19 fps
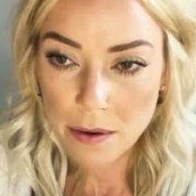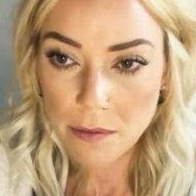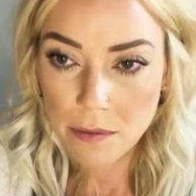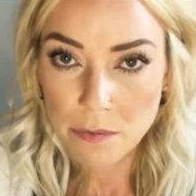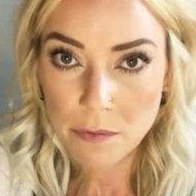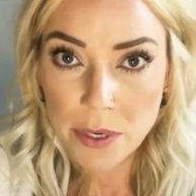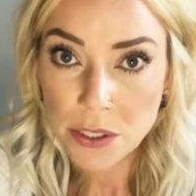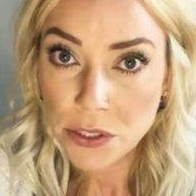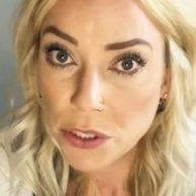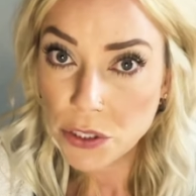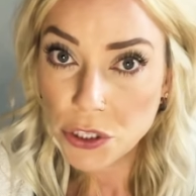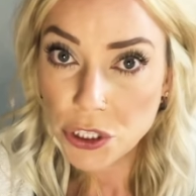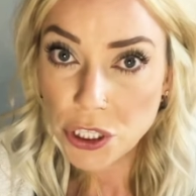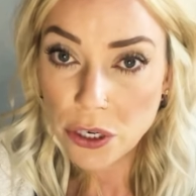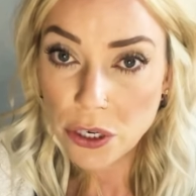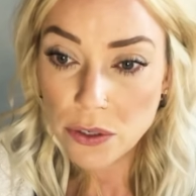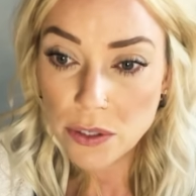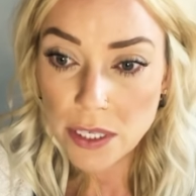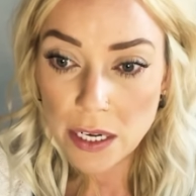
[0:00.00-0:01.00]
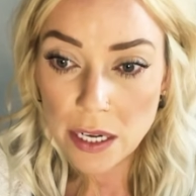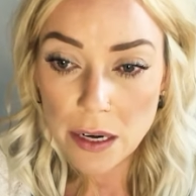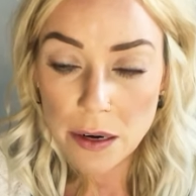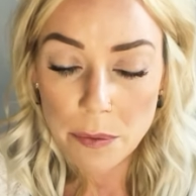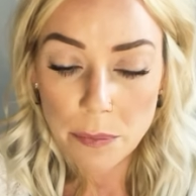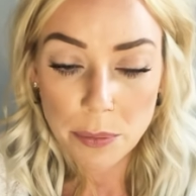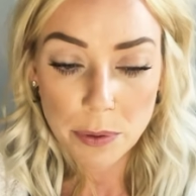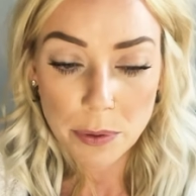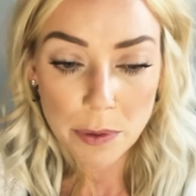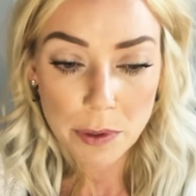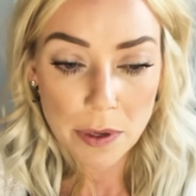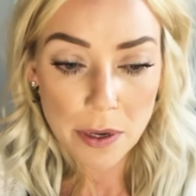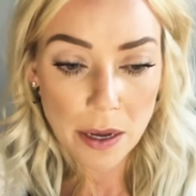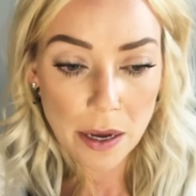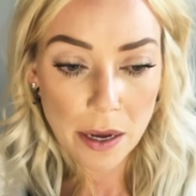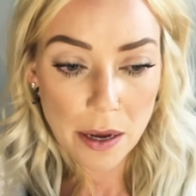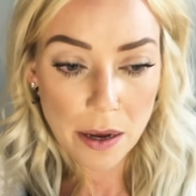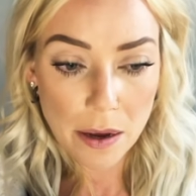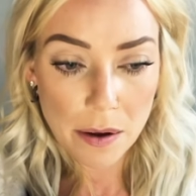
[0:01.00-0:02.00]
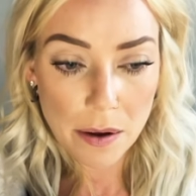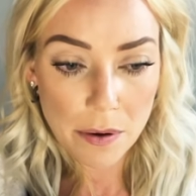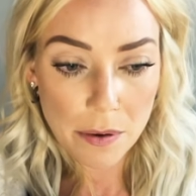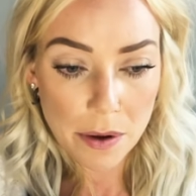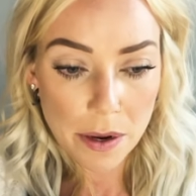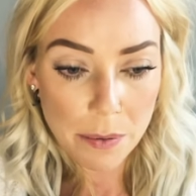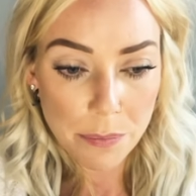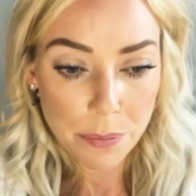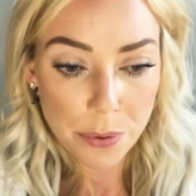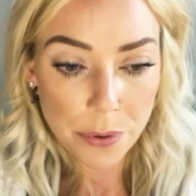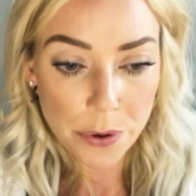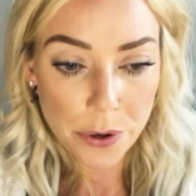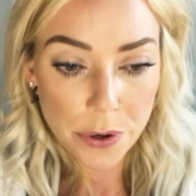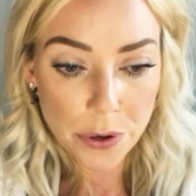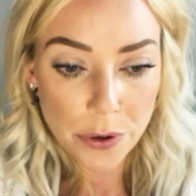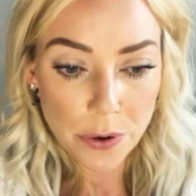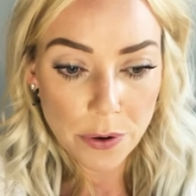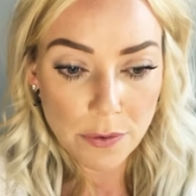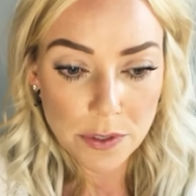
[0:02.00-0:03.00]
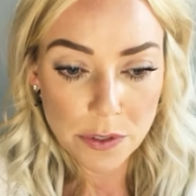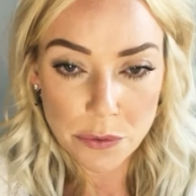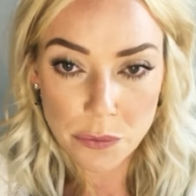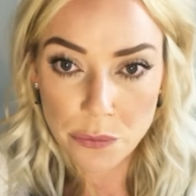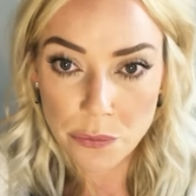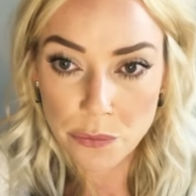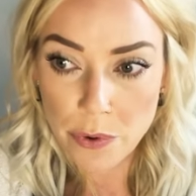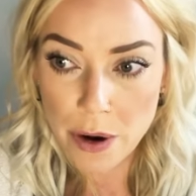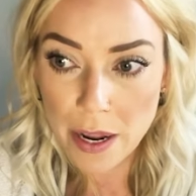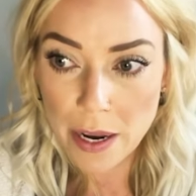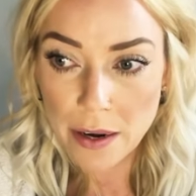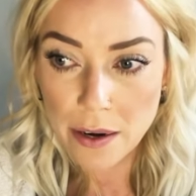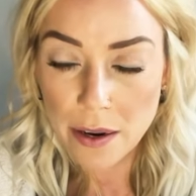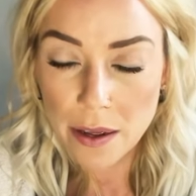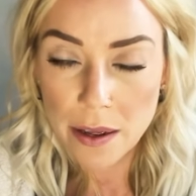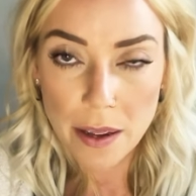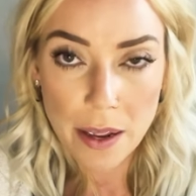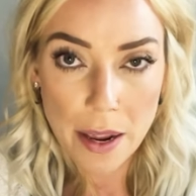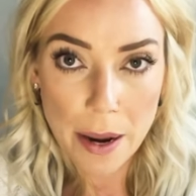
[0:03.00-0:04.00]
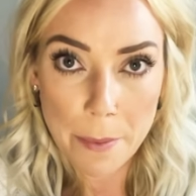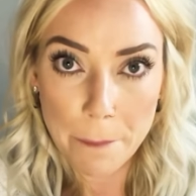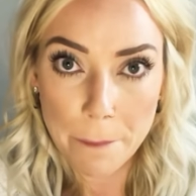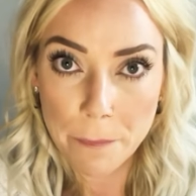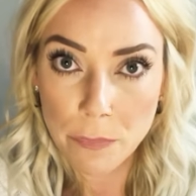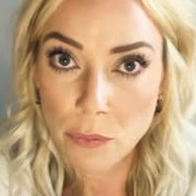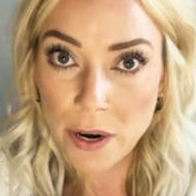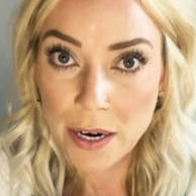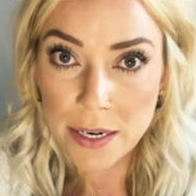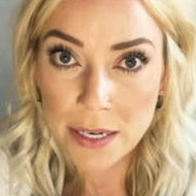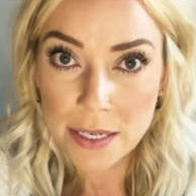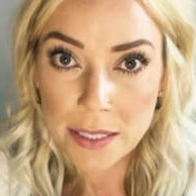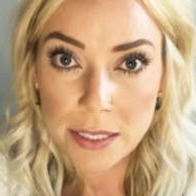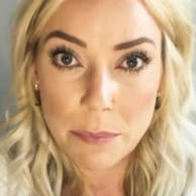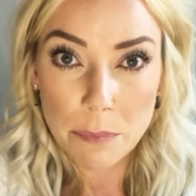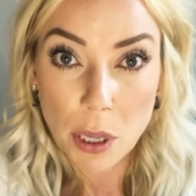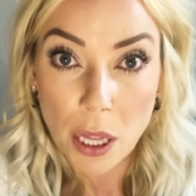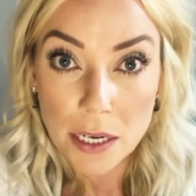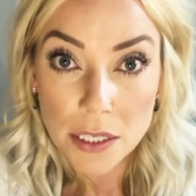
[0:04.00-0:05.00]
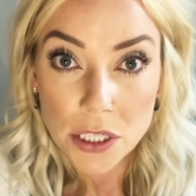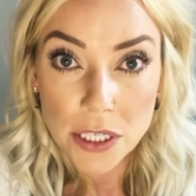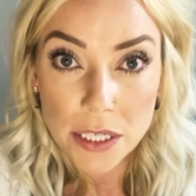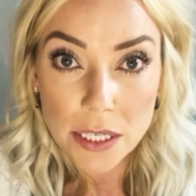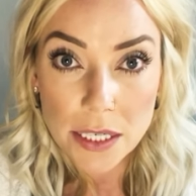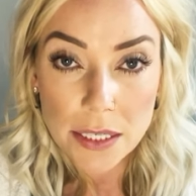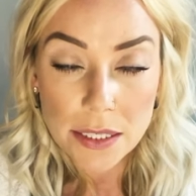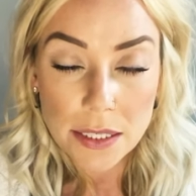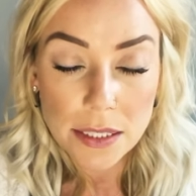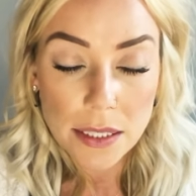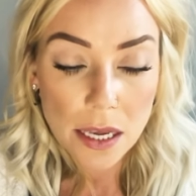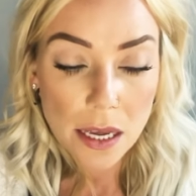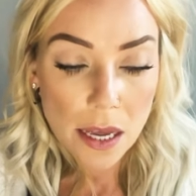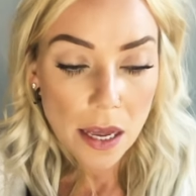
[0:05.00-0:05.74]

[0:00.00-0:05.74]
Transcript: Research shows that it improves redness and blotchiness.